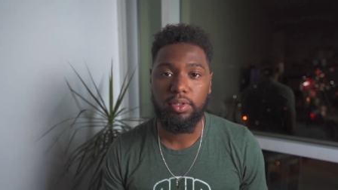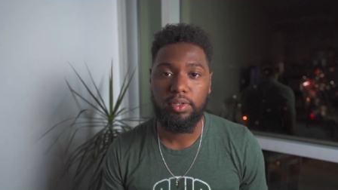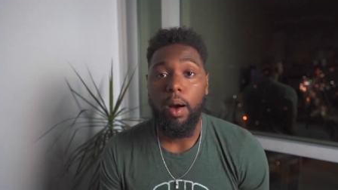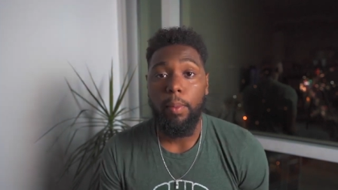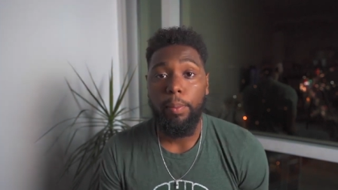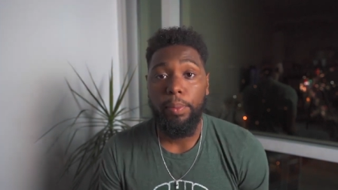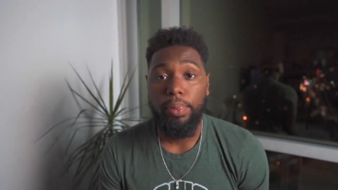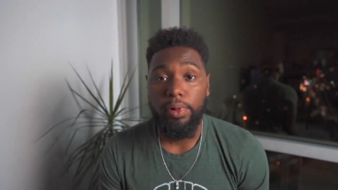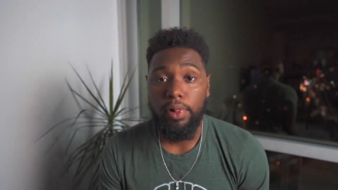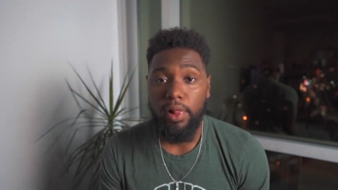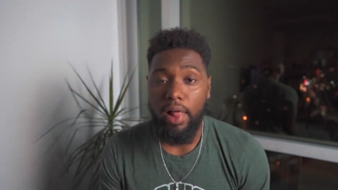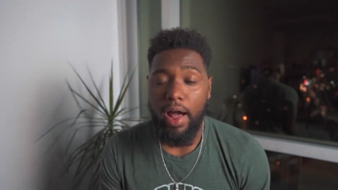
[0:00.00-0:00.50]

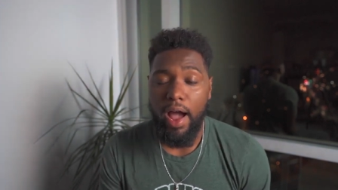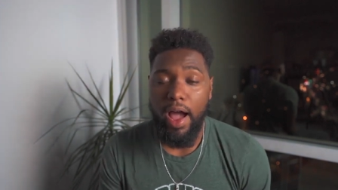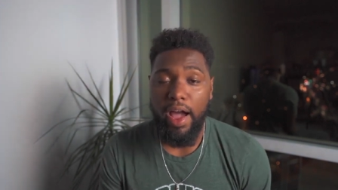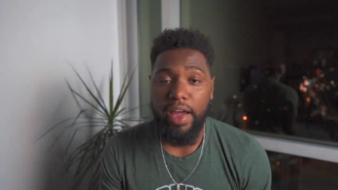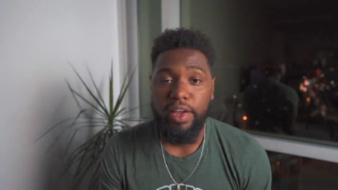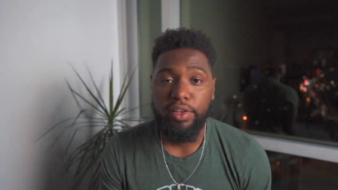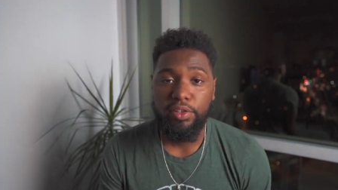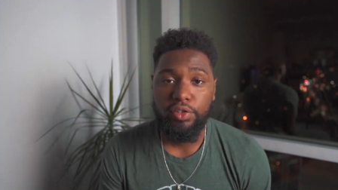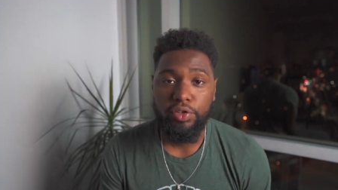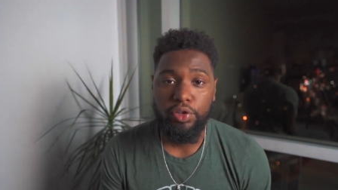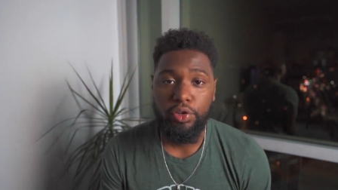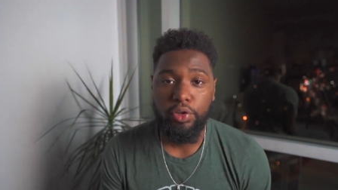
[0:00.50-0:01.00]

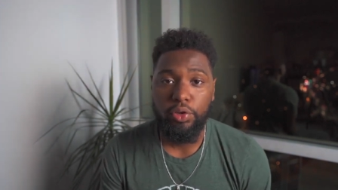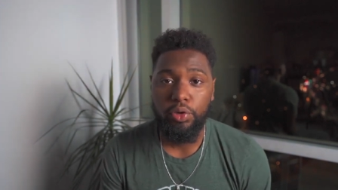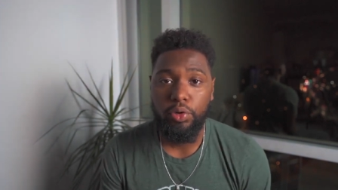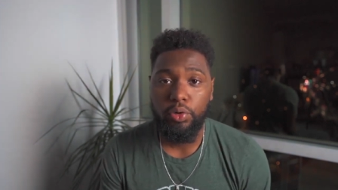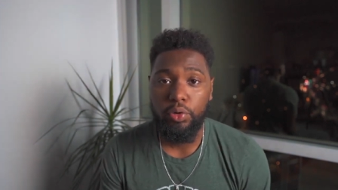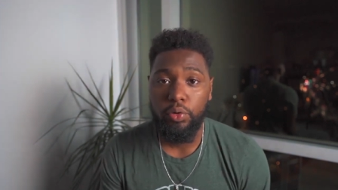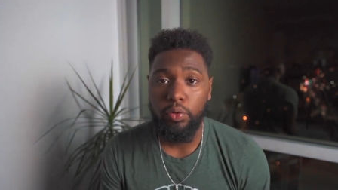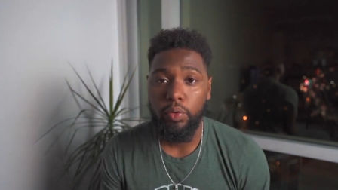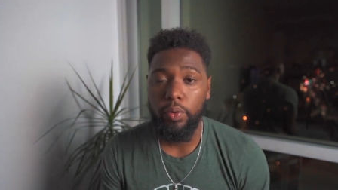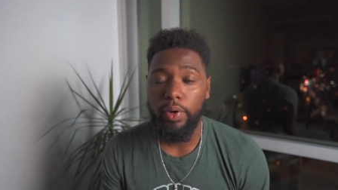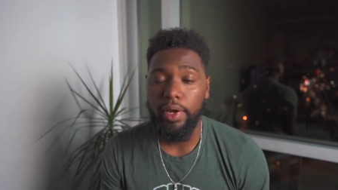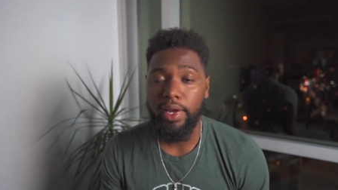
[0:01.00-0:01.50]
Apply
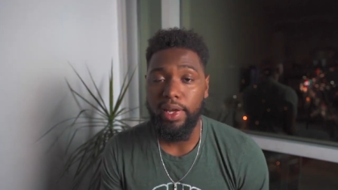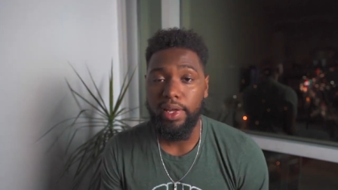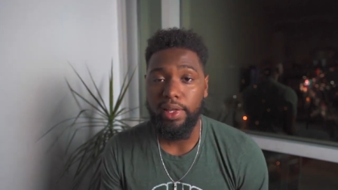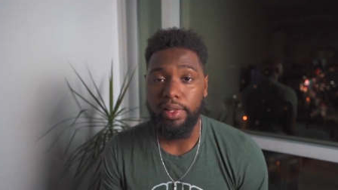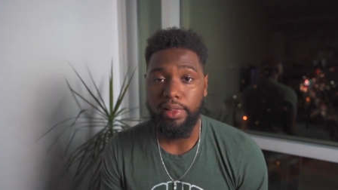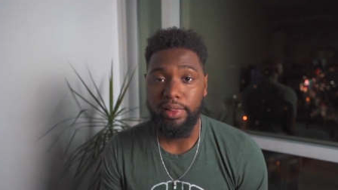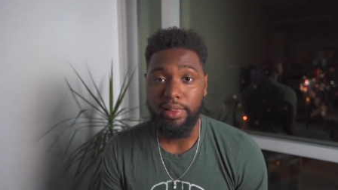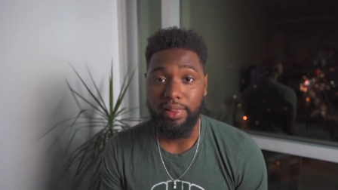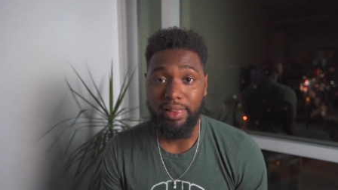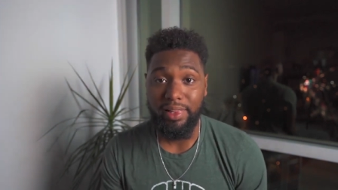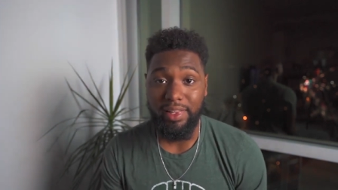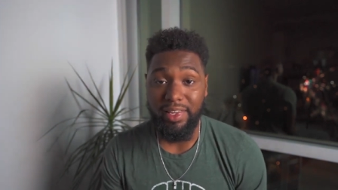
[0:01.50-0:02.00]
to
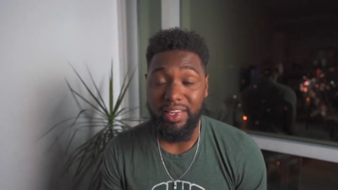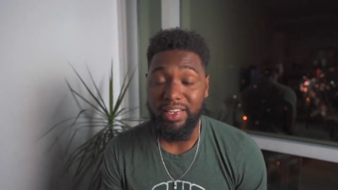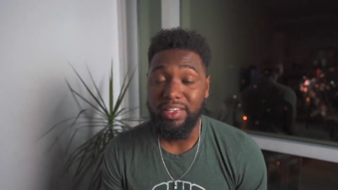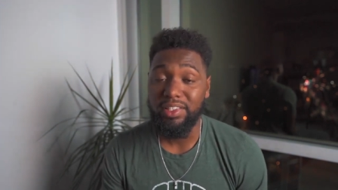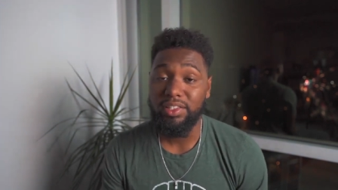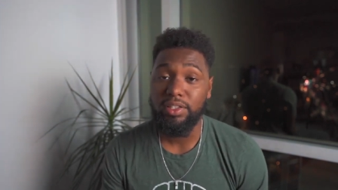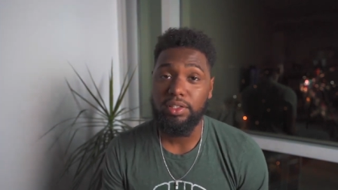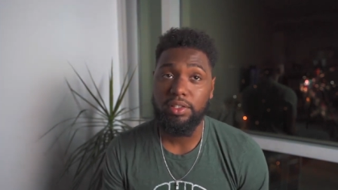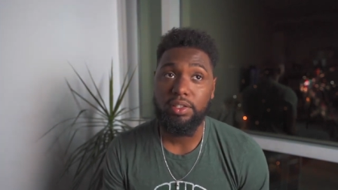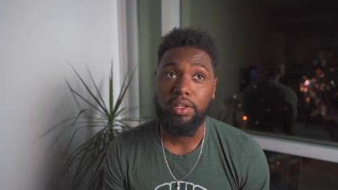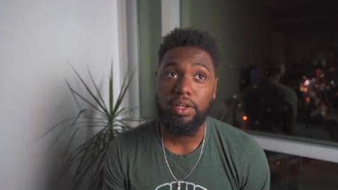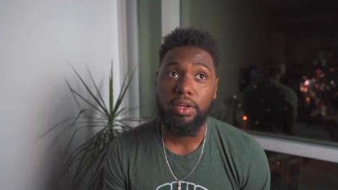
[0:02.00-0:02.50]
at
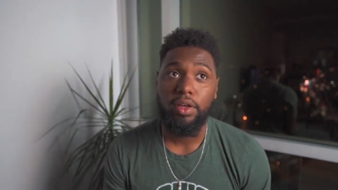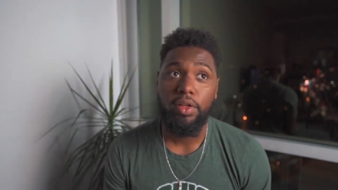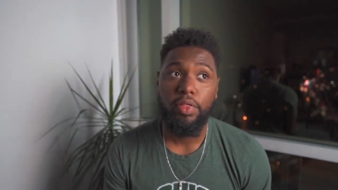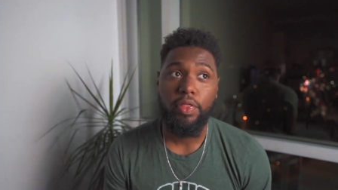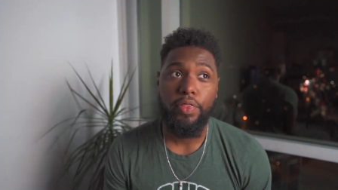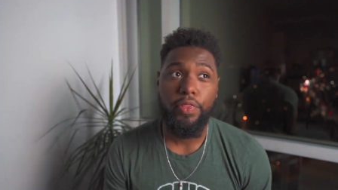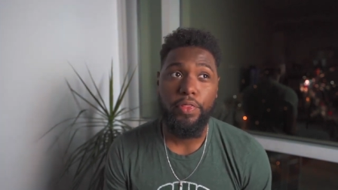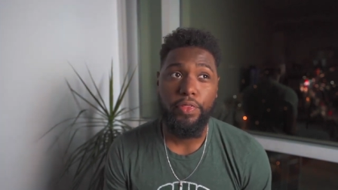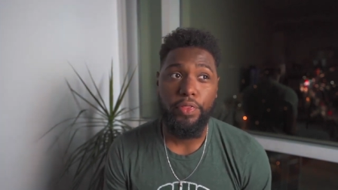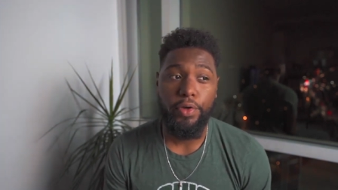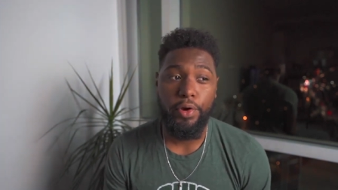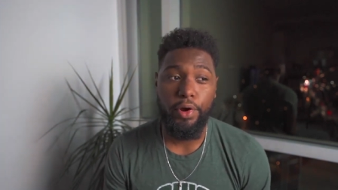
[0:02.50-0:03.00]
least
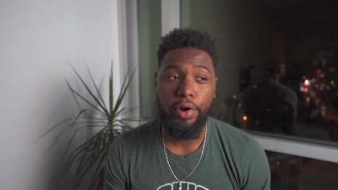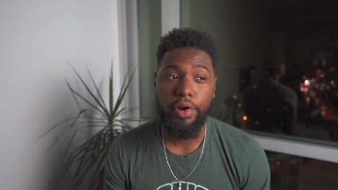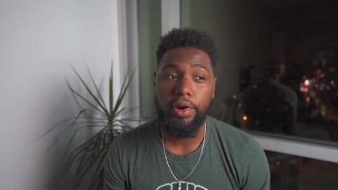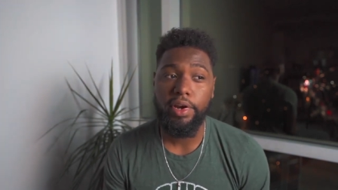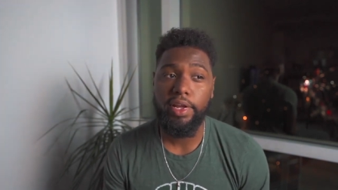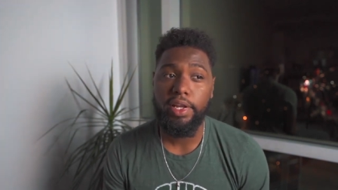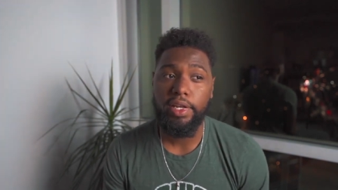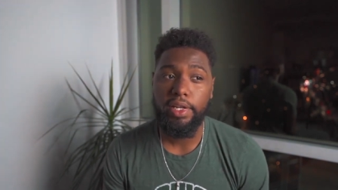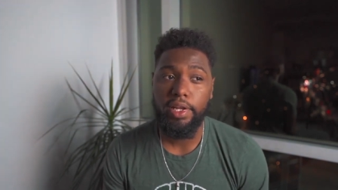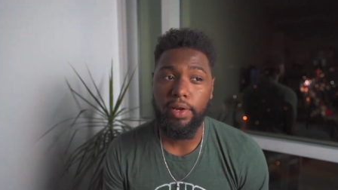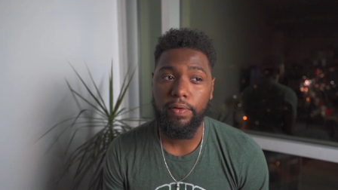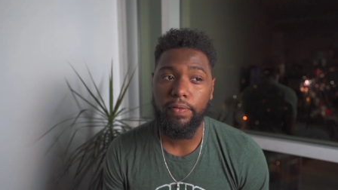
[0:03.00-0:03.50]

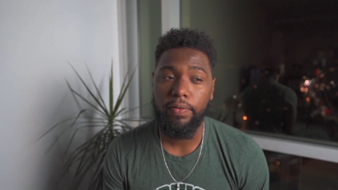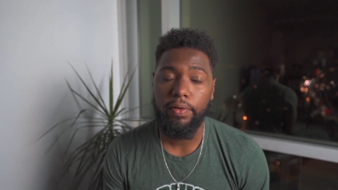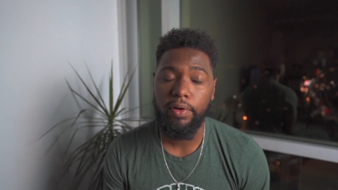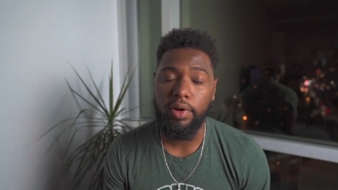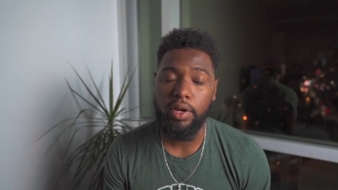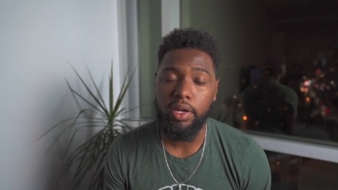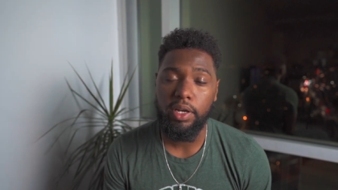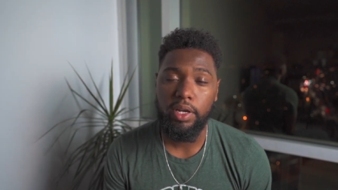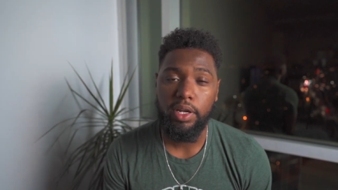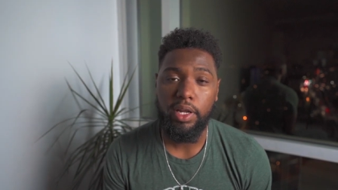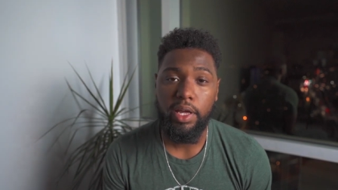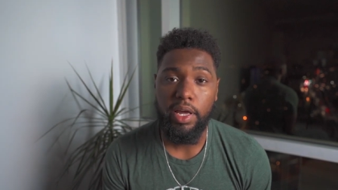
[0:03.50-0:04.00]
30
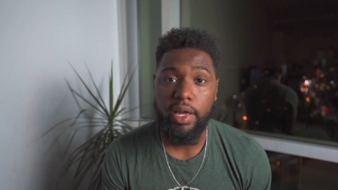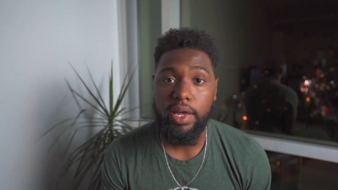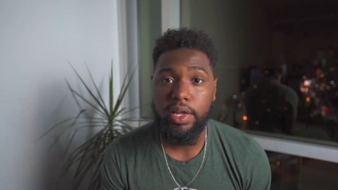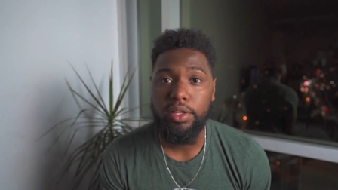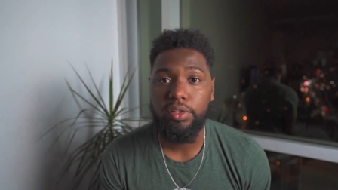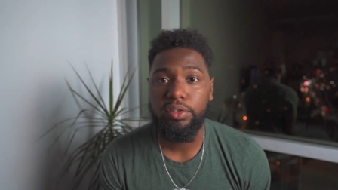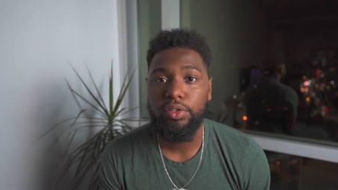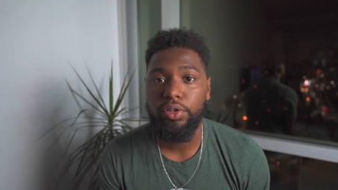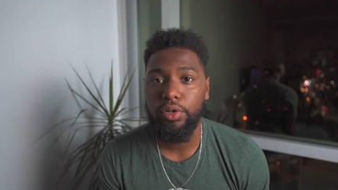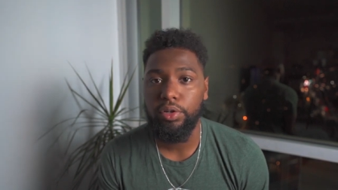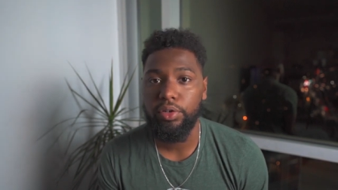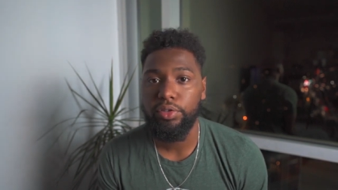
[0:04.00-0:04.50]
different
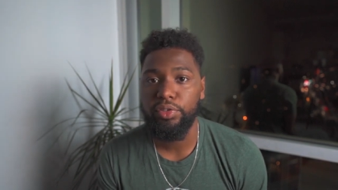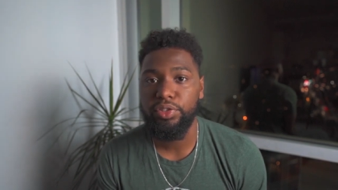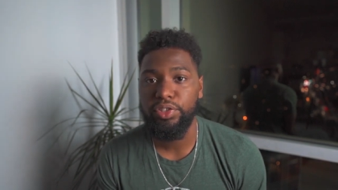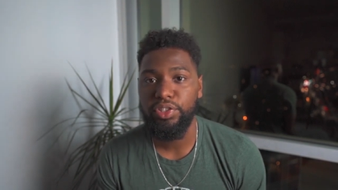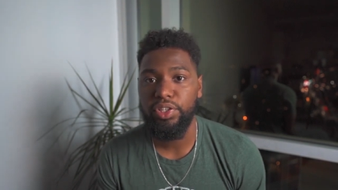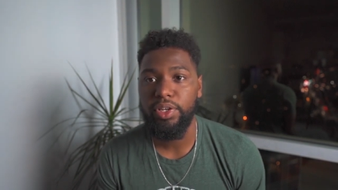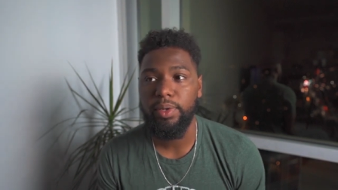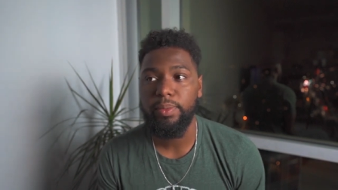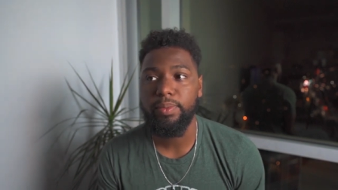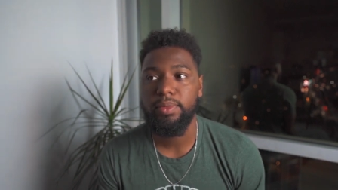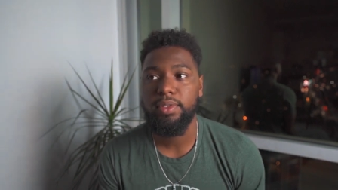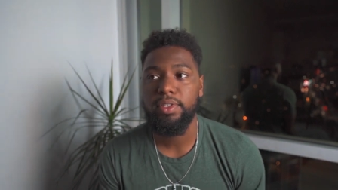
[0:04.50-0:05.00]

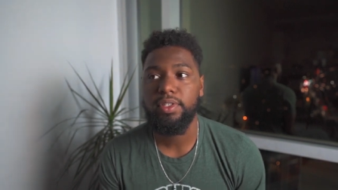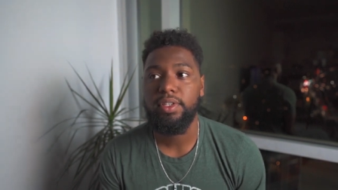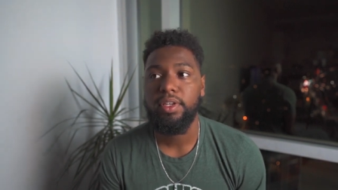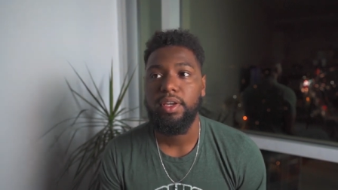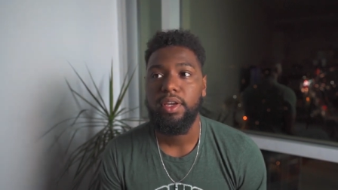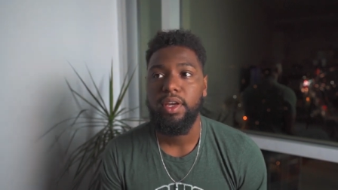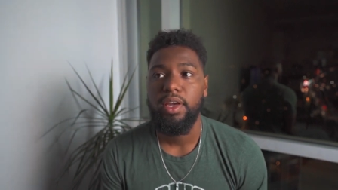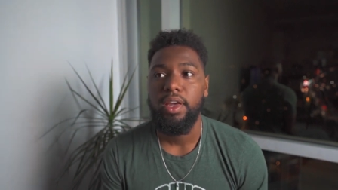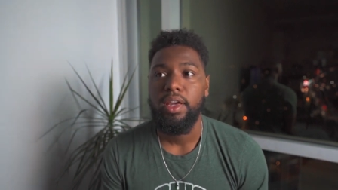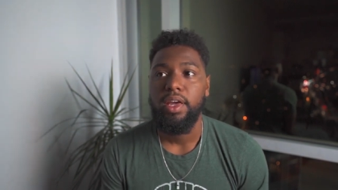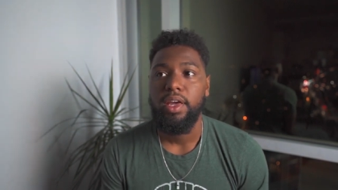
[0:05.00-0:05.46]
internships.